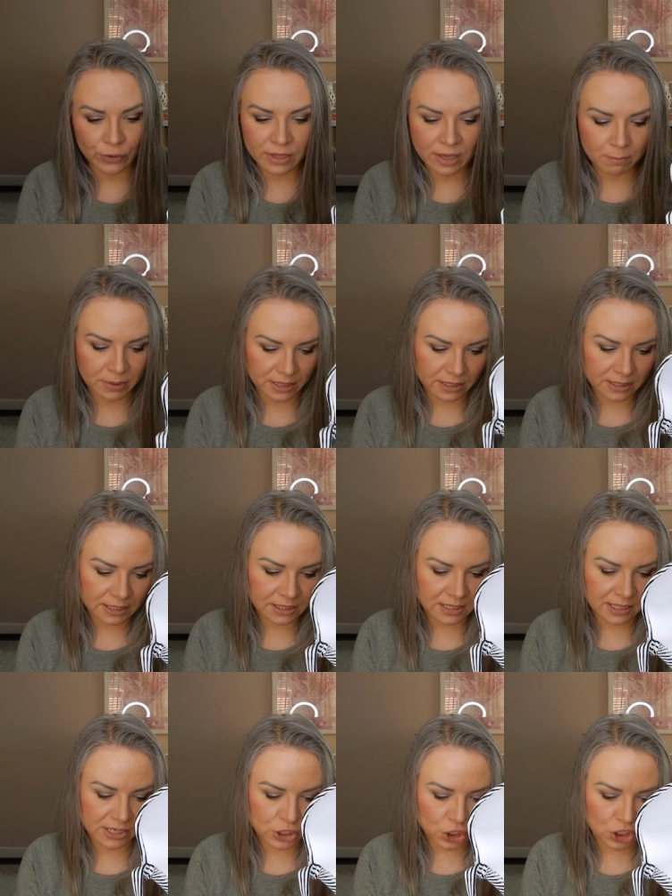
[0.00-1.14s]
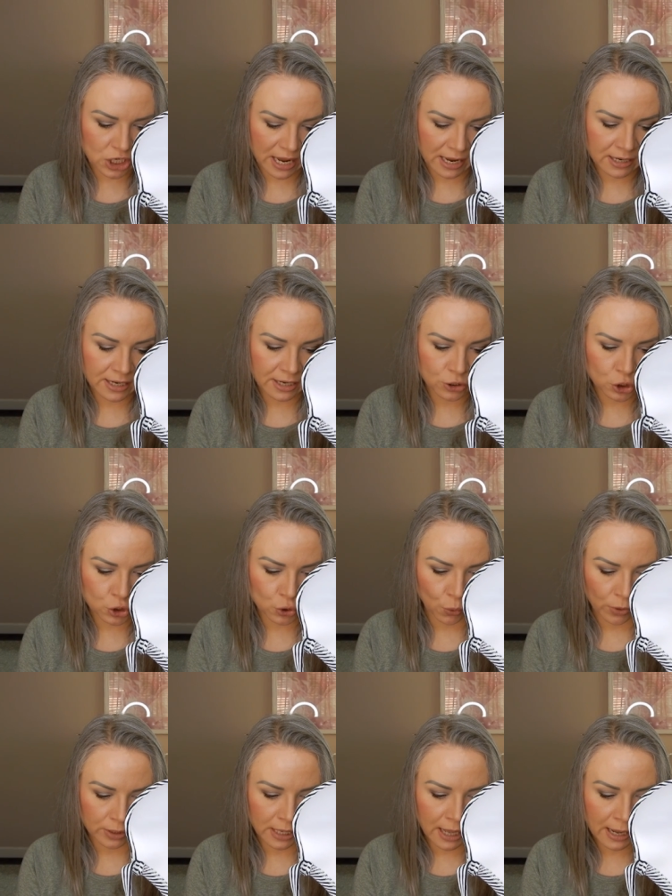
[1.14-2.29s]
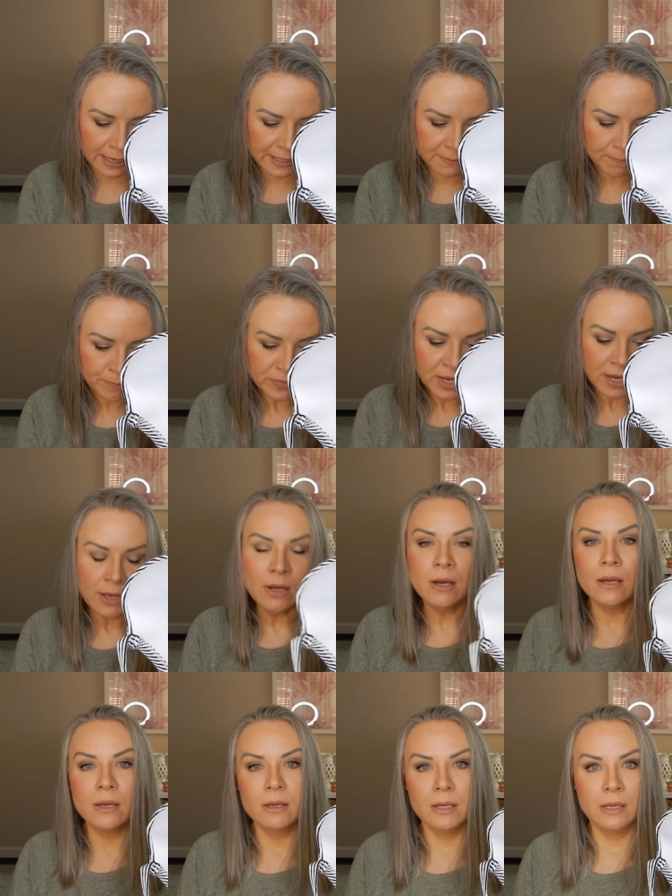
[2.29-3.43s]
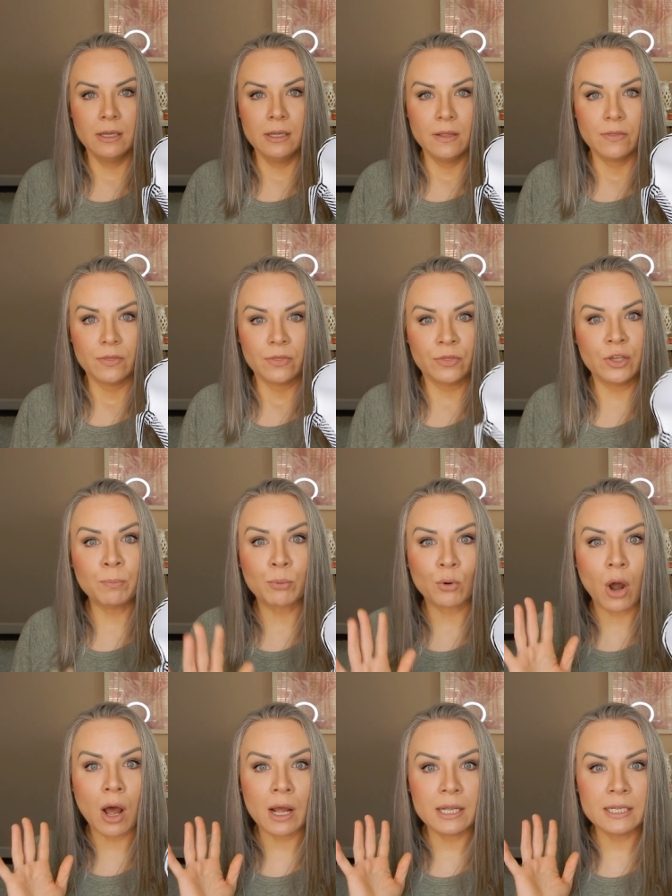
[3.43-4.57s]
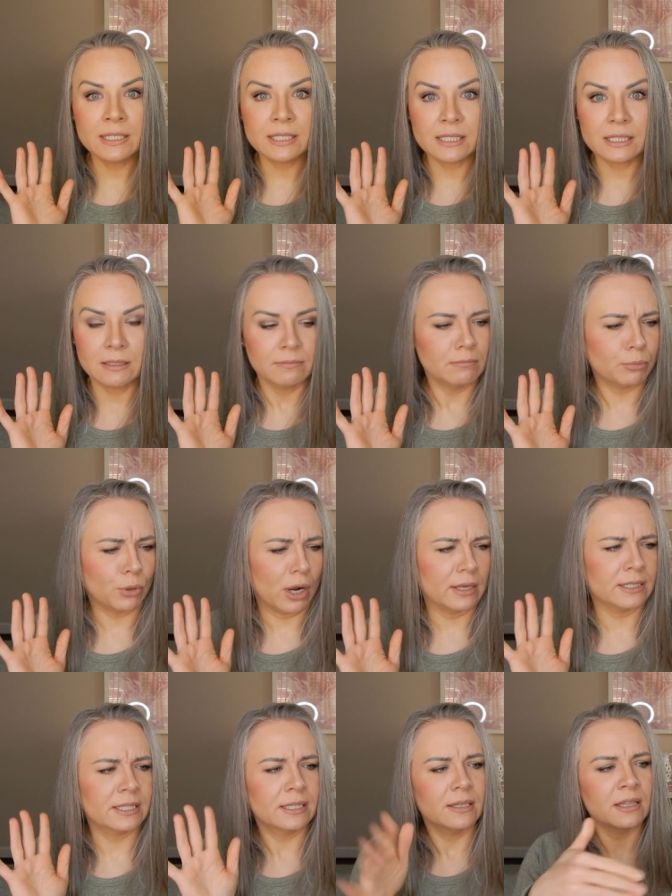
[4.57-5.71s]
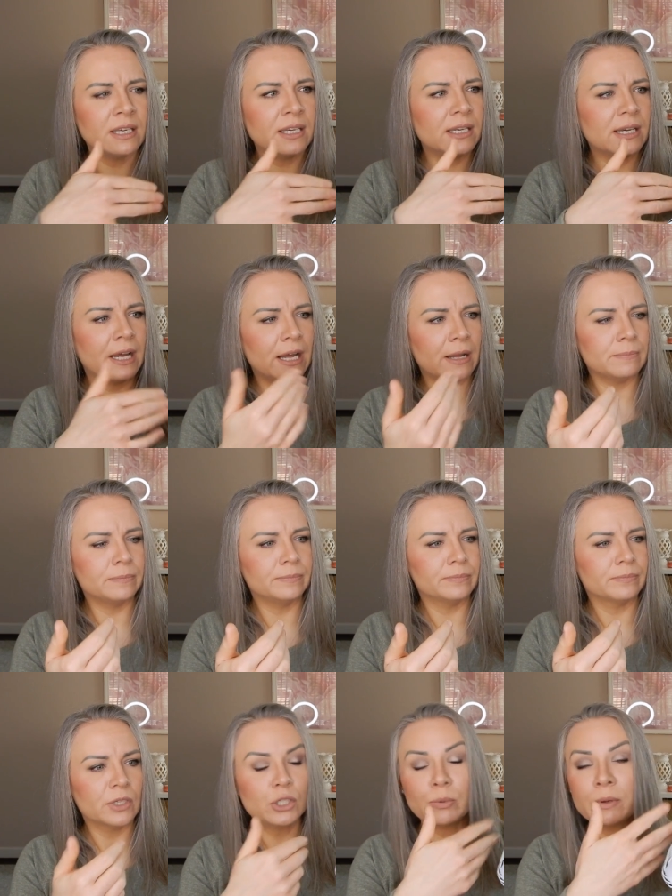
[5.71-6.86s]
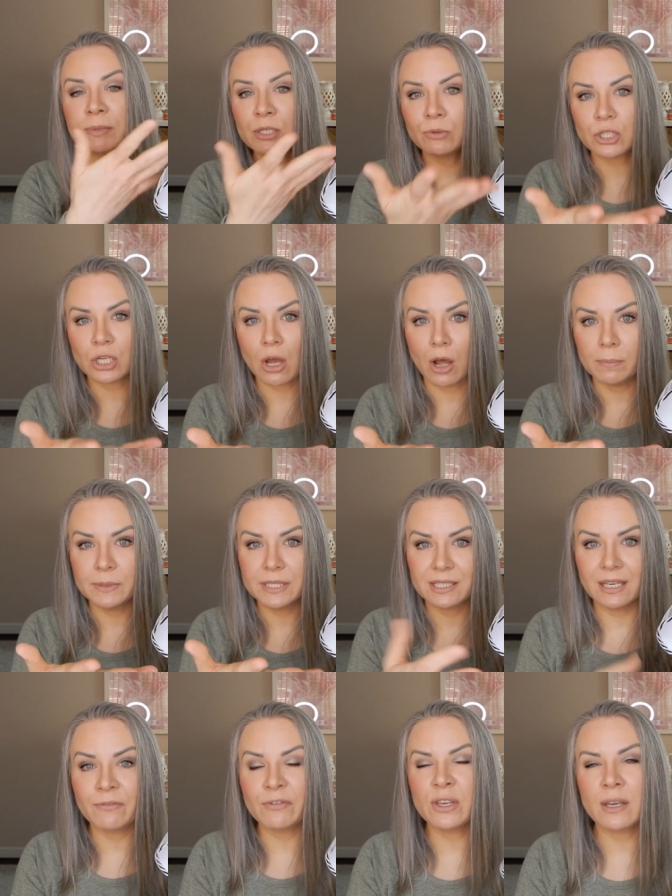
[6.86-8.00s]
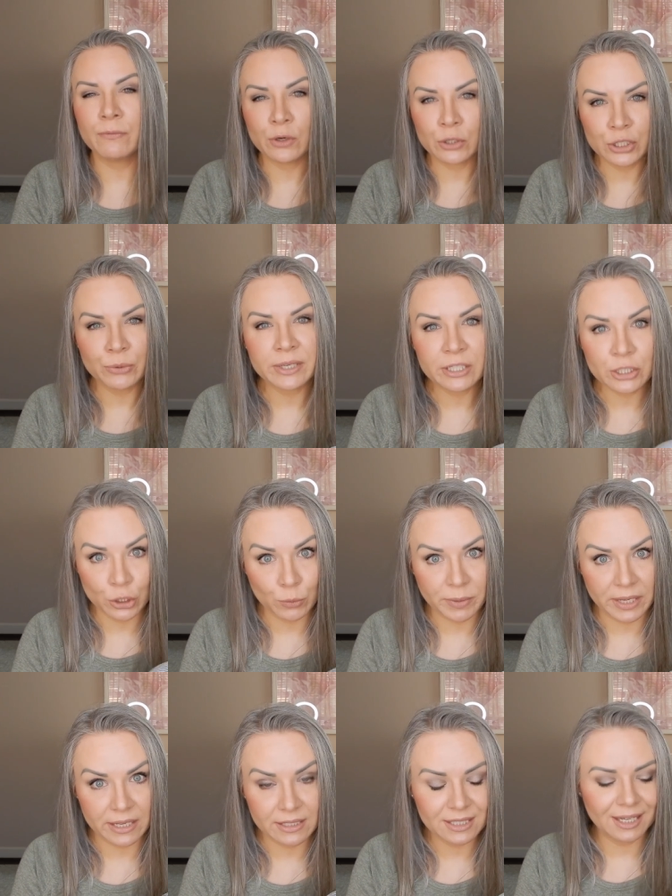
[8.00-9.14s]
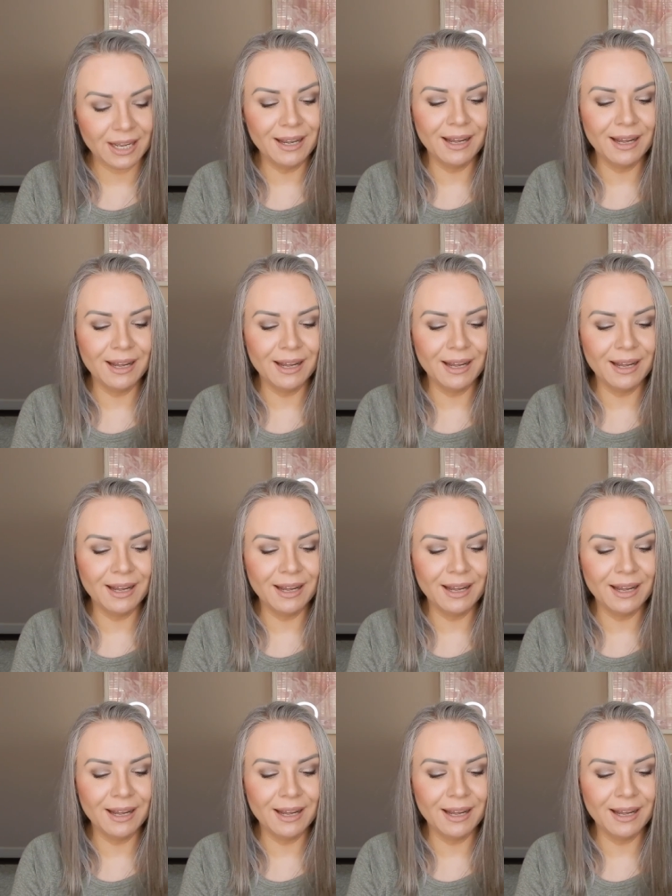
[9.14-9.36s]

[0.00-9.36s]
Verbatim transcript: for them, but this is the Shade and Shore line. The bras, bras, the um, swimsuit tops, if, you, if you're doing a two-piece,